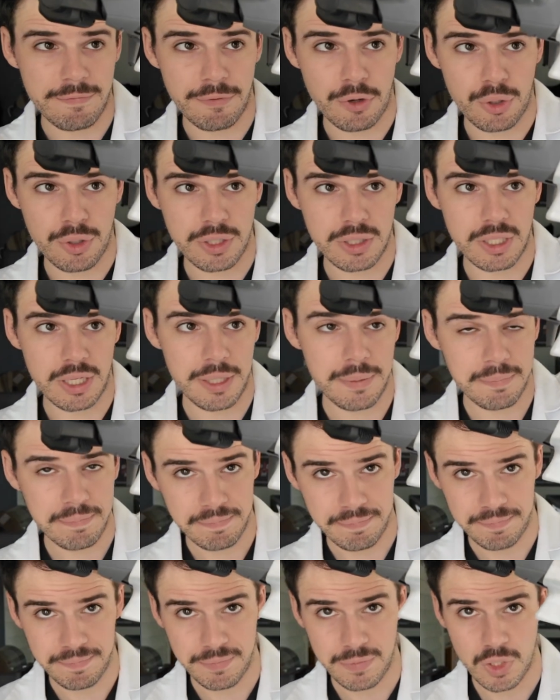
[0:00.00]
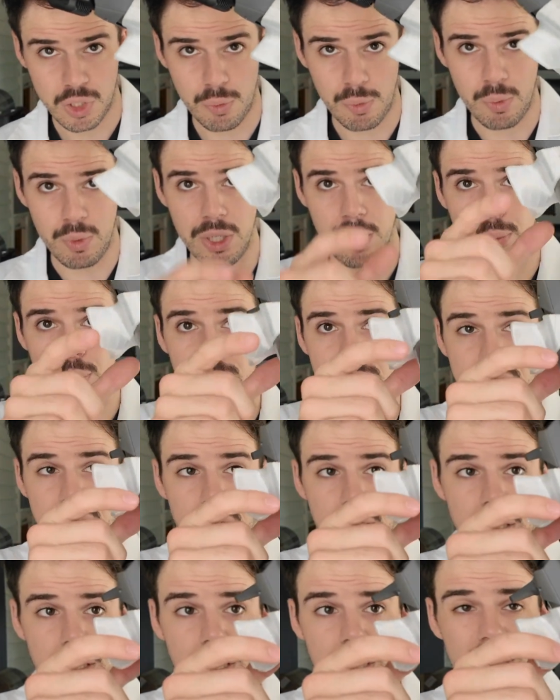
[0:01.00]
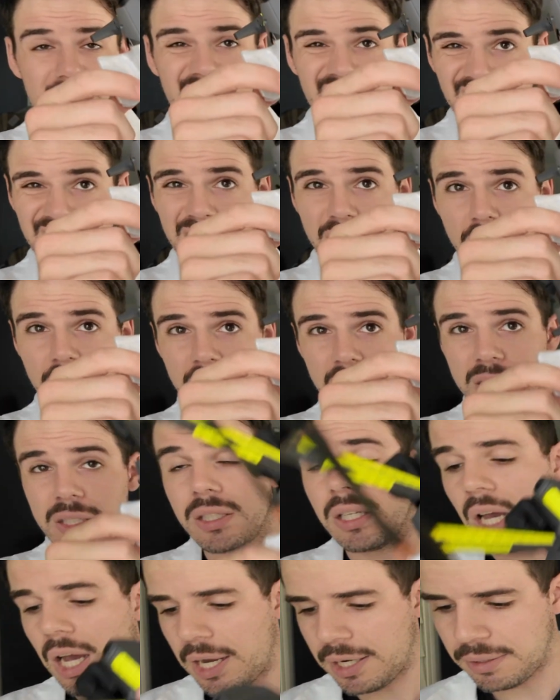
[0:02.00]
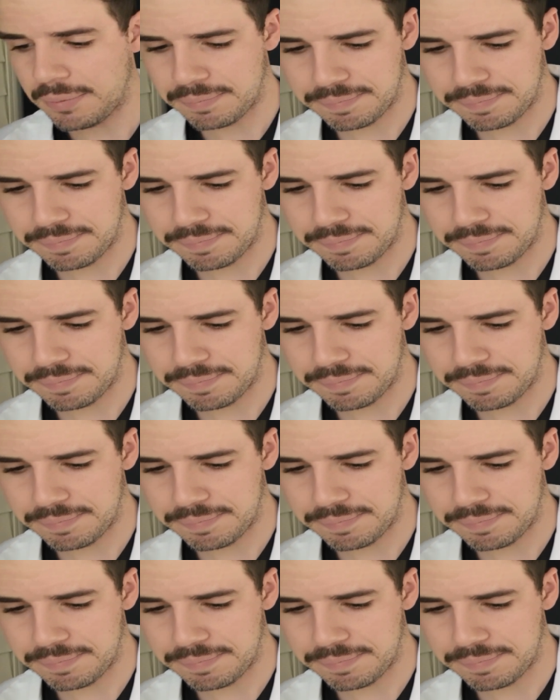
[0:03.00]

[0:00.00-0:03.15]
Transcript: vertically. So we want to print it kind of on its side.